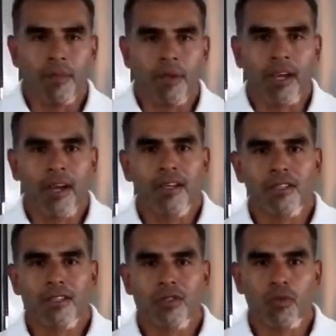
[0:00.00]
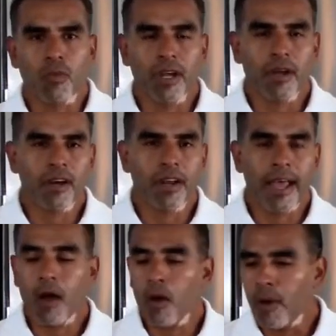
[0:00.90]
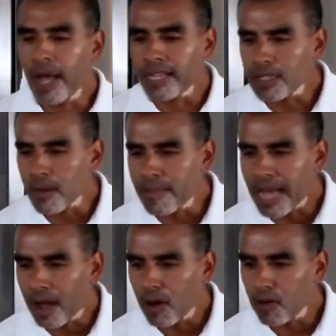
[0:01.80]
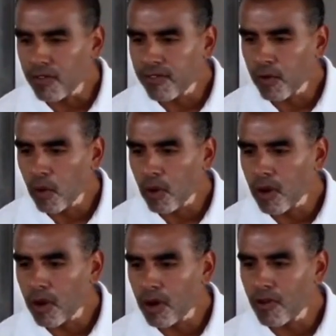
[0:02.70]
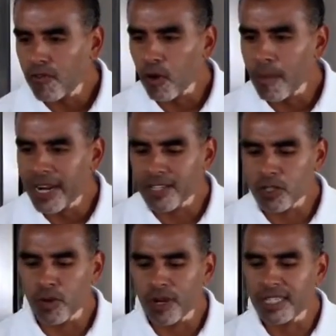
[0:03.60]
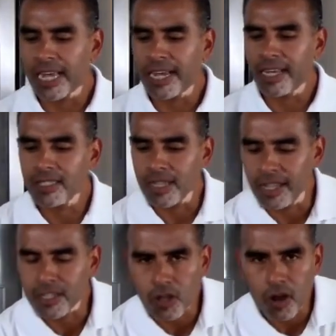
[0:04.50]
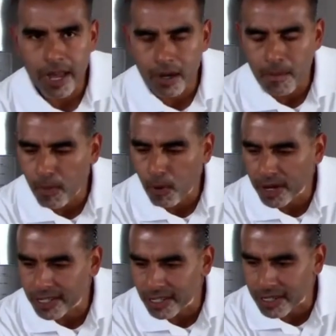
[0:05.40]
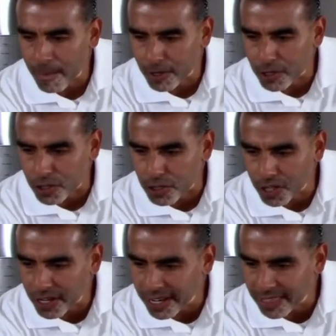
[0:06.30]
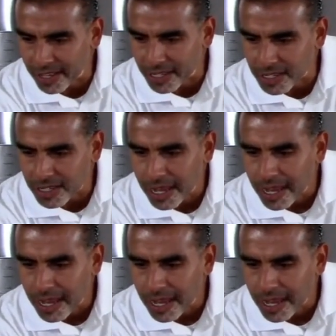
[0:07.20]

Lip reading: Because we are now at about 4 minutes and 20 seconds, and let's go ahead and point at the temperatures. Look at this.